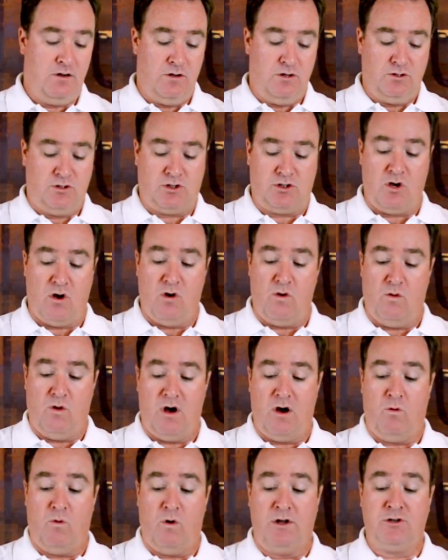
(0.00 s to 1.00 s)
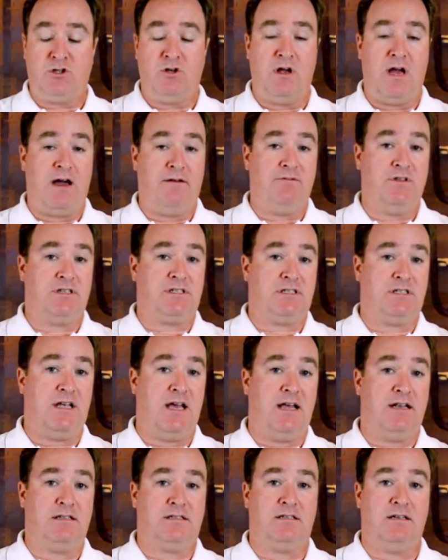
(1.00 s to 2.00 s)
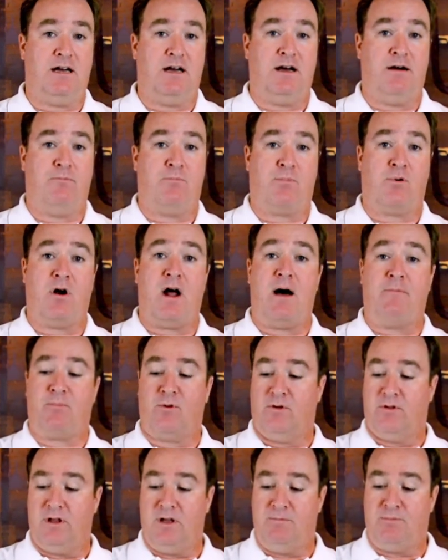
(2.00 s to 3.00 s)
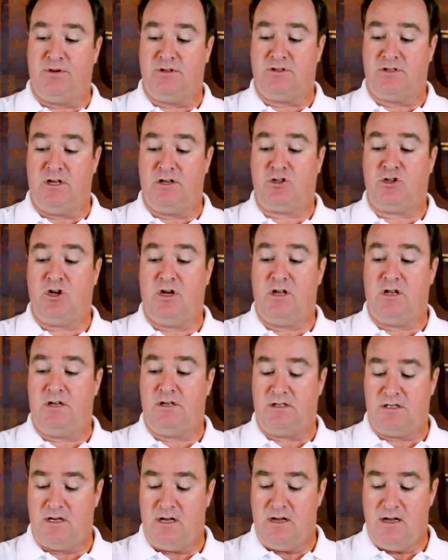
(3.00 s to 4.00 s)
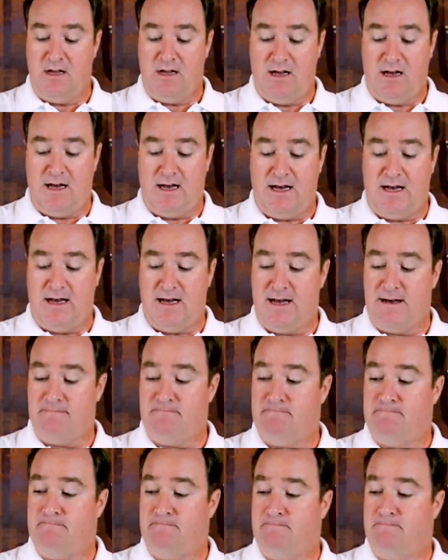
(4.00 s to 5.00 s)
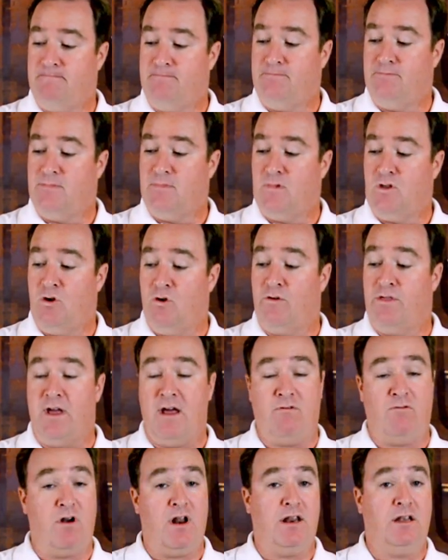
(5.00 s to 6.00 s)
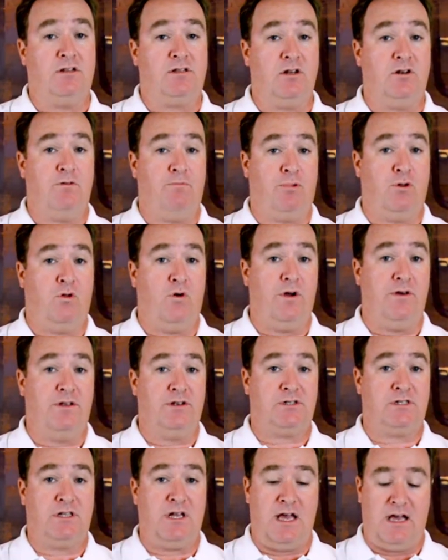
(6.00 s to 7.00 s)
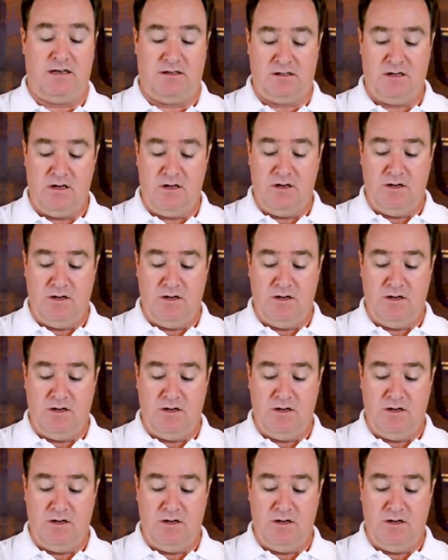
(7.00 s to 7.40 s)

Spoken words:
So once you have the stent properly positioned, you're then ready to deploy the stent.